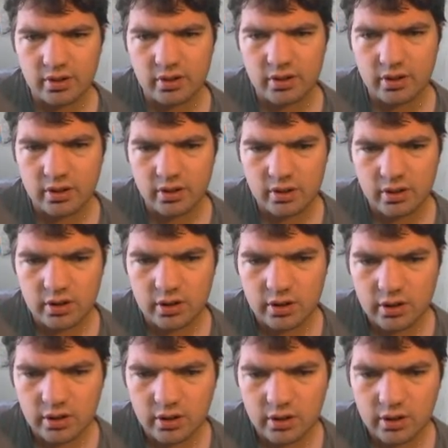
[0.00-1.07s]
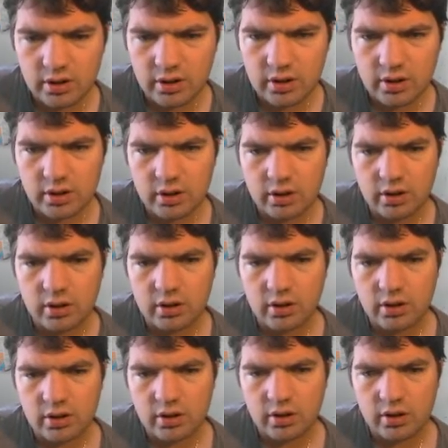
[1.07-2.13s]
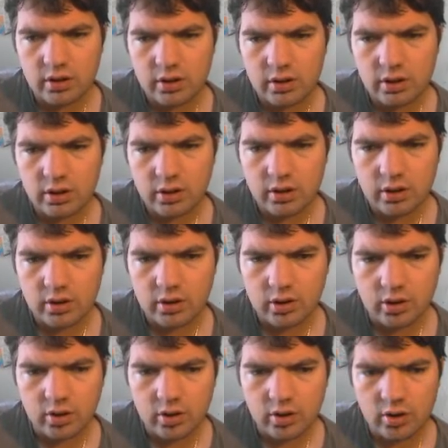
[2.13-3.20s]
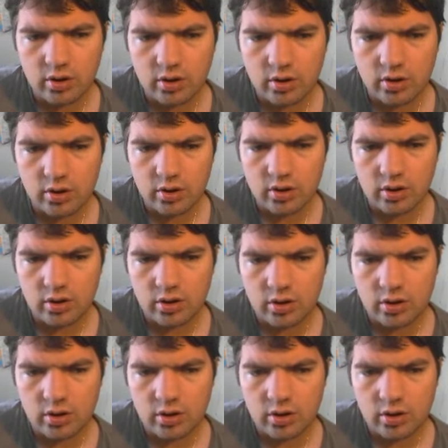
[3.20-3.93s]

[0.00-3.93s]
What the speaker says: No one is speaking in this clip.